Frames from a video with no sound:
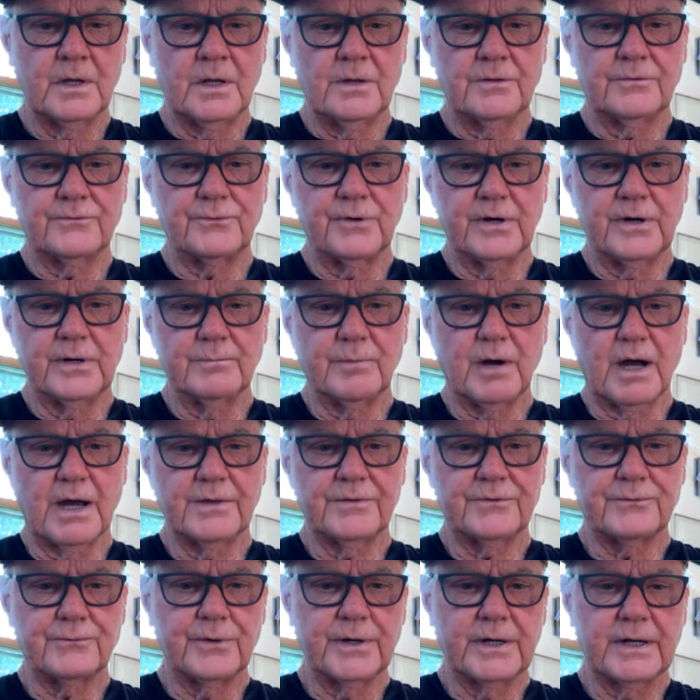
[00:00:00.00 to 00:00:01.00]

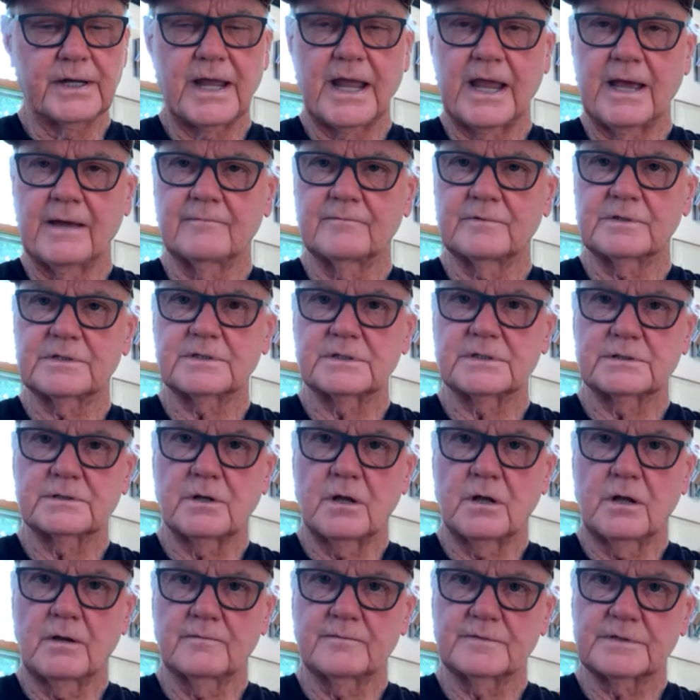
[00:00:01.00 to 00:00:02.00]
3x3 canvases, and
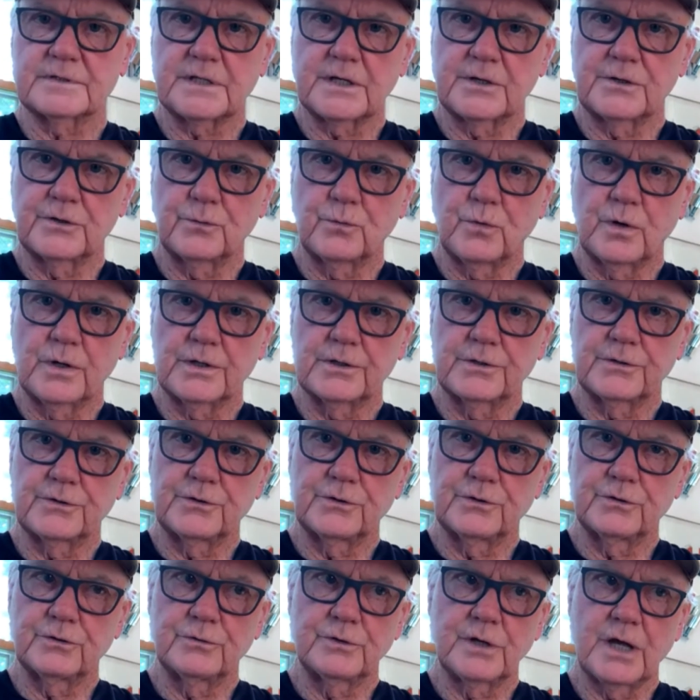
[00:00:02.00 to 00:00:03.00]
all of a sudden you want to
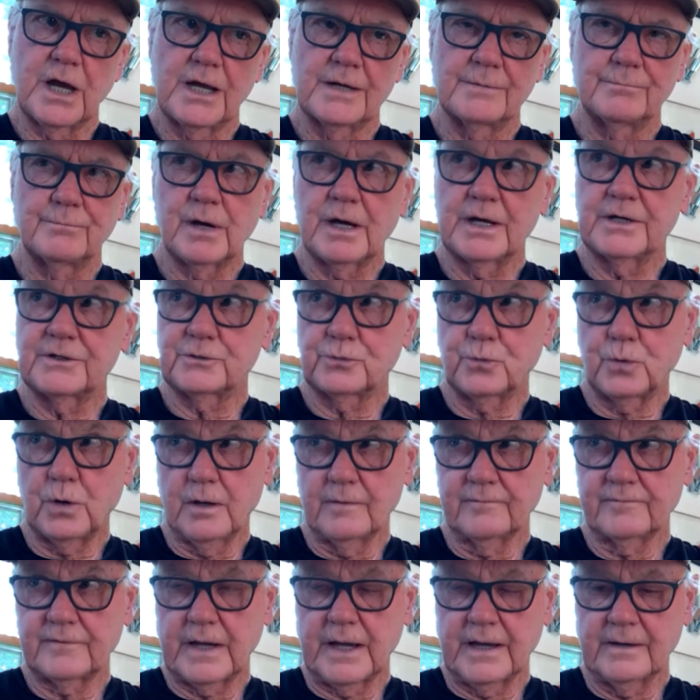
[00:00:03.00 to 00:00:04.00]
do
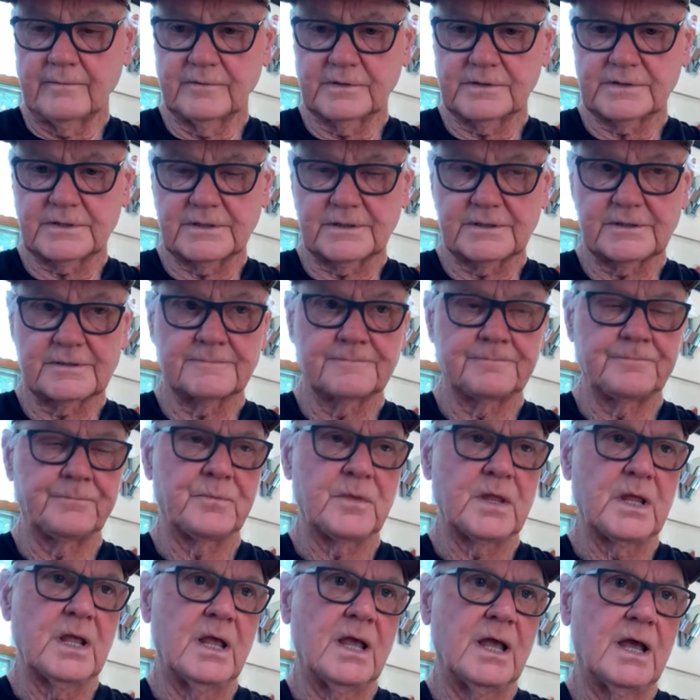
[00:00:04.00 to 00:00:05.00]
9x12 canvases.
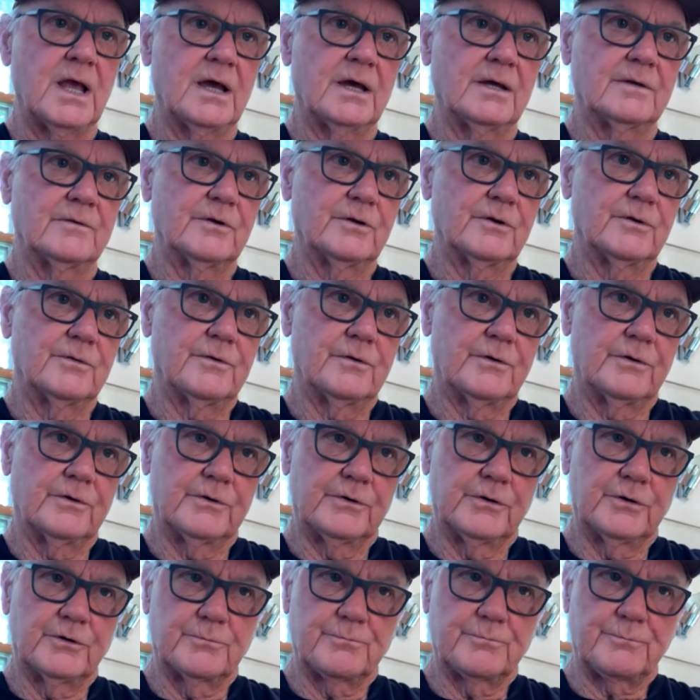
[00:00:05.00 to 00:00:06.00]
And
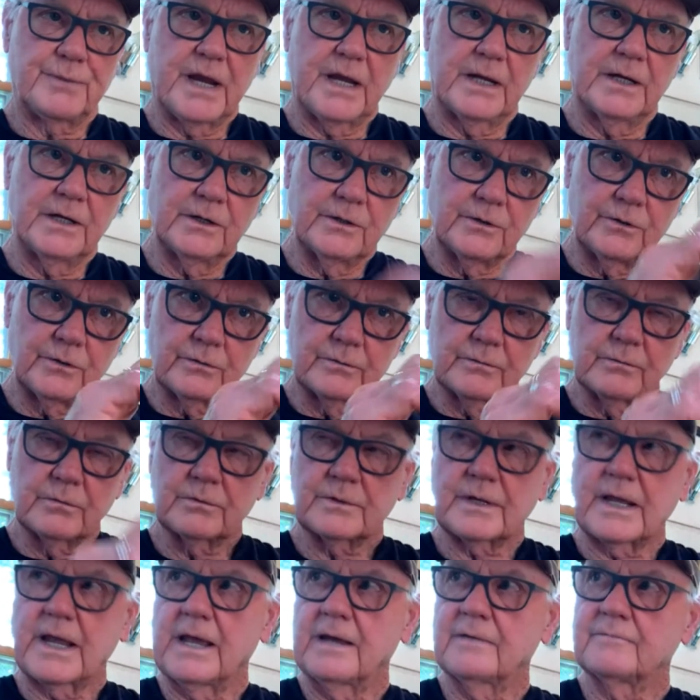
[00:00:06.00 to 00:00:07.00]
you're painting your little
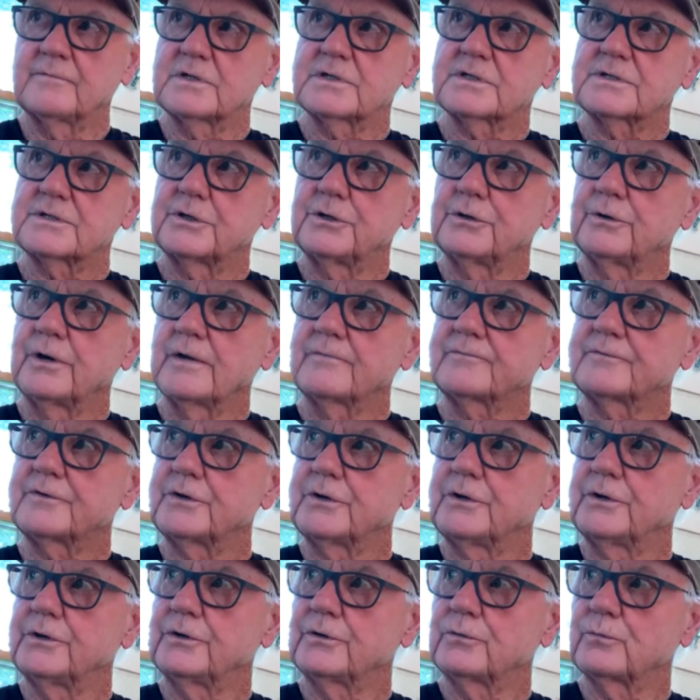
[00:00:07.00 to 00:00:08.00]
canvas year after
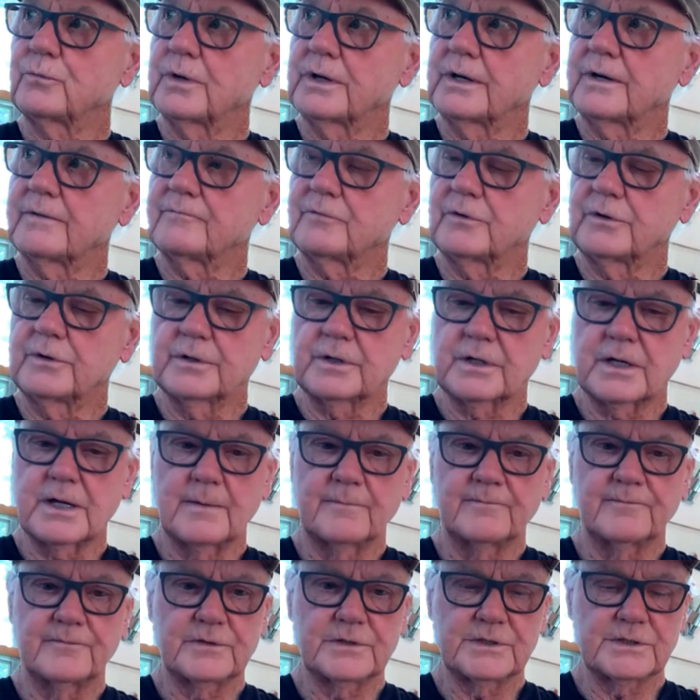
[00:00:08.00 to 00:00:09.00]
year, whatever, in
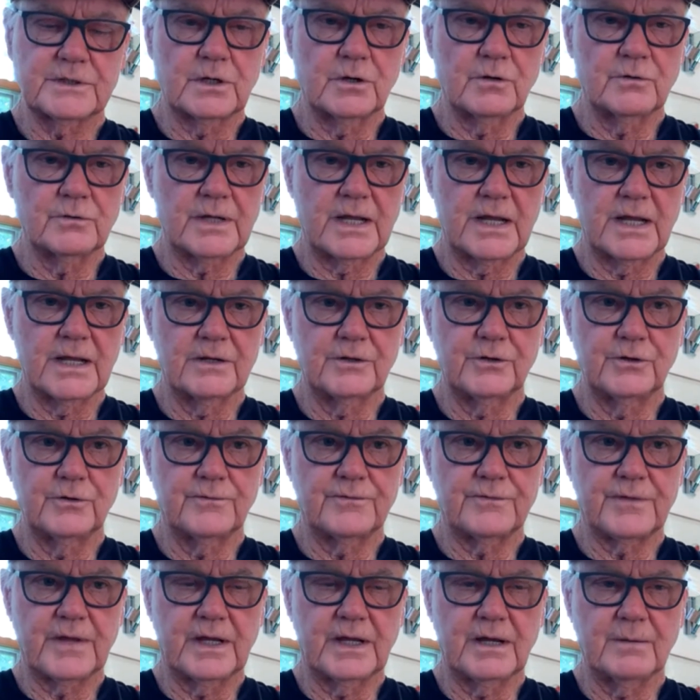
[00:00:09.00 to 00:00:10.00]
comfort zone. And you
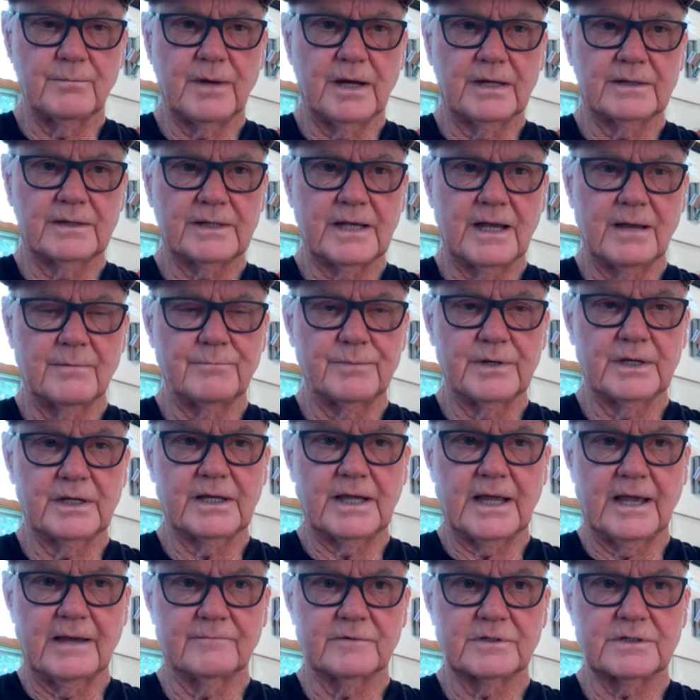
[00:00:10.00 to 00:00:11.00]
think about that big
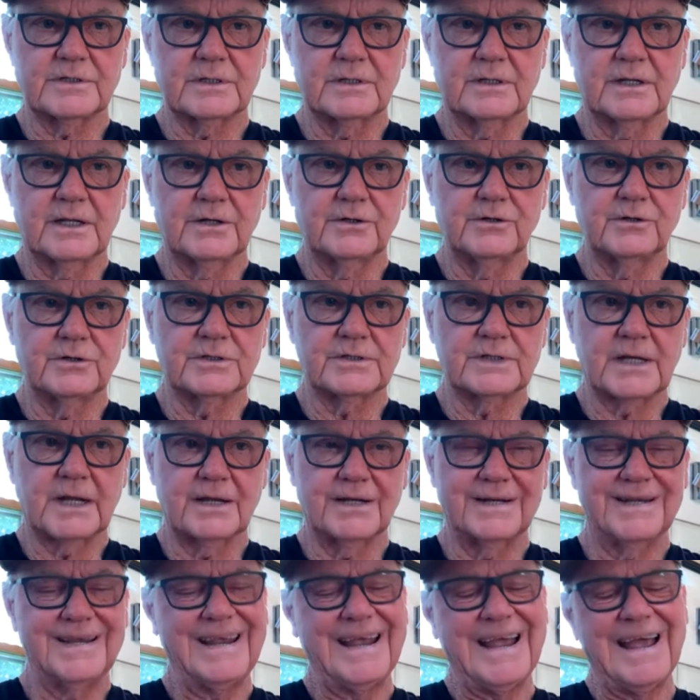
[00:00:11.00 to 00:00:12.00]
canvas, and then you say,
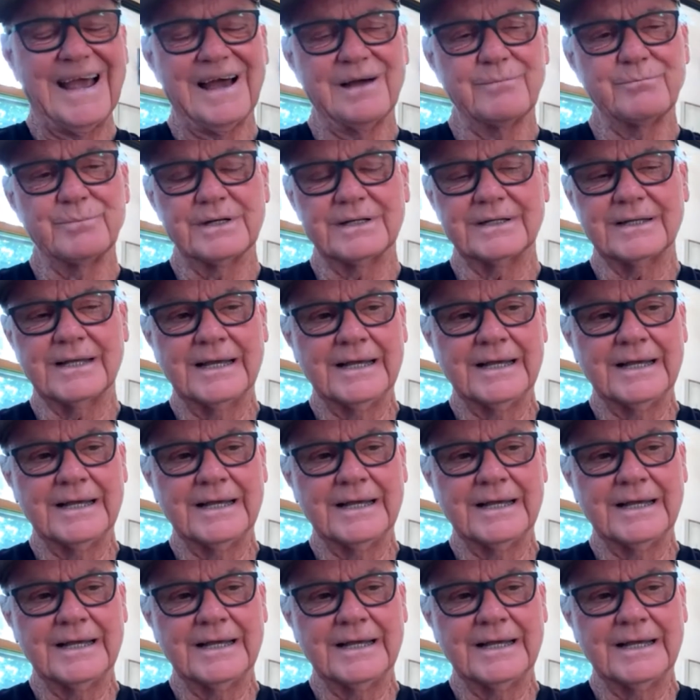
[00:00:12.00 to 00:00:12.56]
yeah, but